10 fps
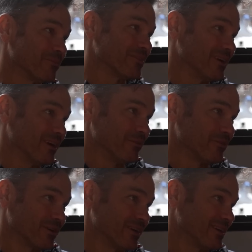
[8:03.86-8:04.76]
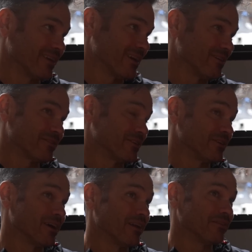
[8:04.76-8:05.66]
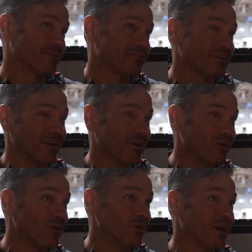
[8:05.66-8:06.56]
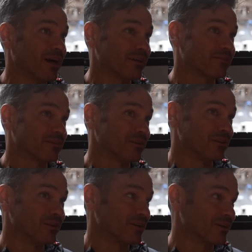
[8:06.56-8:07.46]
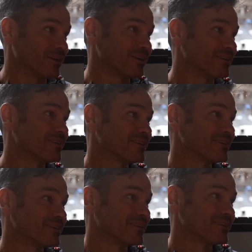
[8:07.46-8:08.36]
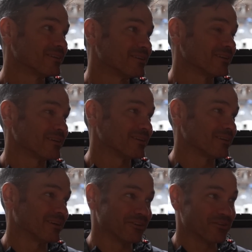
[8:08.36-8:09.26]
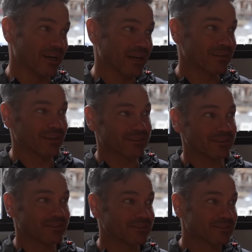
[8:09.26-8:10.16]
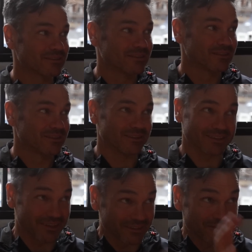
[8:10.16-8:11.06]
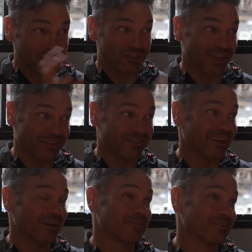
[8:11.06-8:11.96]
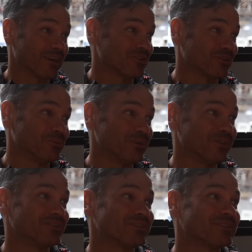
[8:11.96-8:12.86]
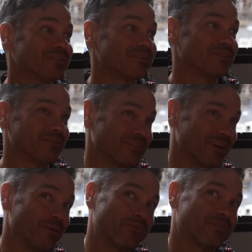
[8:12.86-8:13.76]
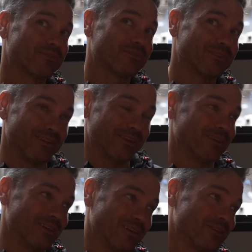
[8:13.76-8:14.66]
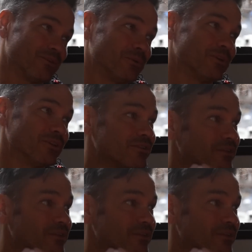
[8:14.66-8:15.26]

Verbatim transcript: themselves or anything else. And there's not a whole lot to learn on a track like this. It's just that section of woods. The stumps and then into the woods.